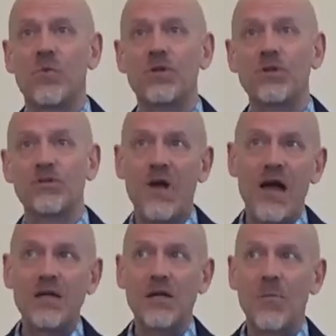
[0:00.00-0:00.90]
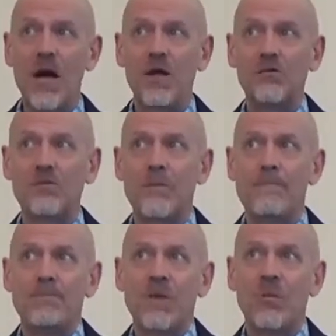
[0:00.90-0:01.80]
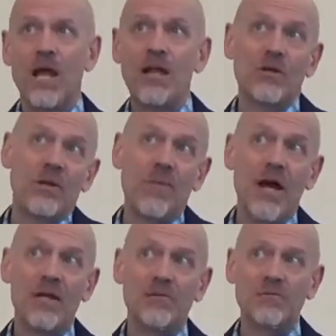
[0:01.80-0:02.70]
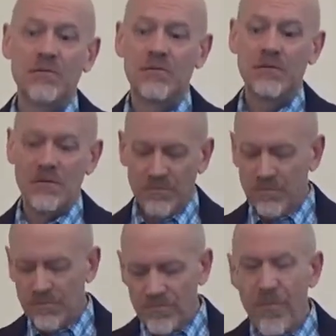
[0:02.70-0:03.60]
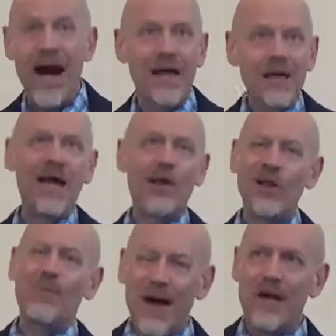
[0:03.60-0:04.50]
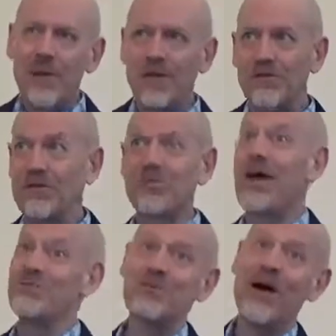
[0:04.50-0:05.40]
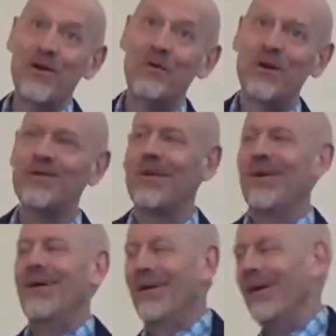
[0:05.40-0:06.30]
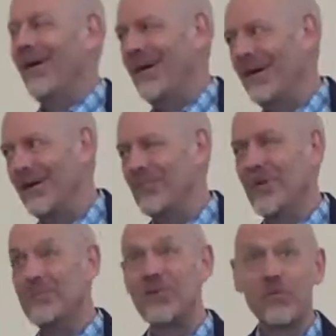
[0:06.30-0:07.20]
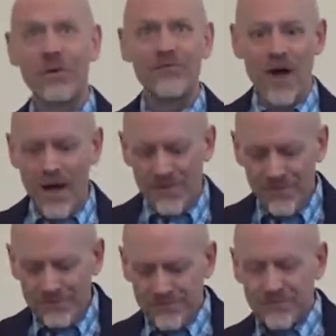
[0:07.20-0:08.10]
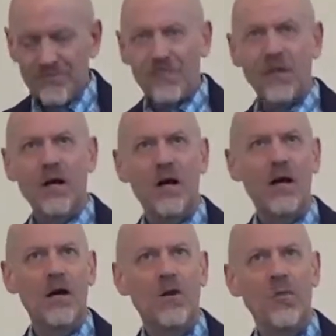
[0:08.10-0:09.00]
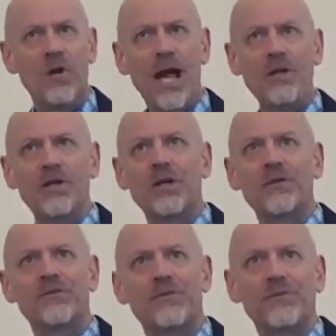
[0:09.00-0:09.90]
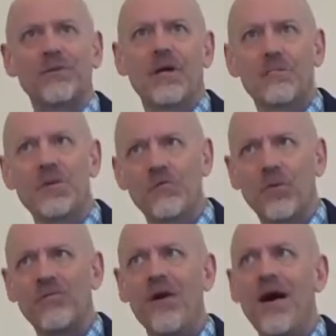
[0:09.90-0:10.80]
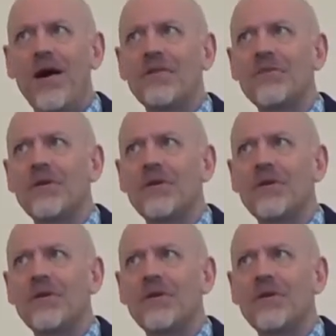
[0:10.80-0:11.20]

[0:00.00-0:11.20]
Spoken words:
when you're talking about, when I look at I call it my manuscript, I do not own it, but P45, when I look at P45,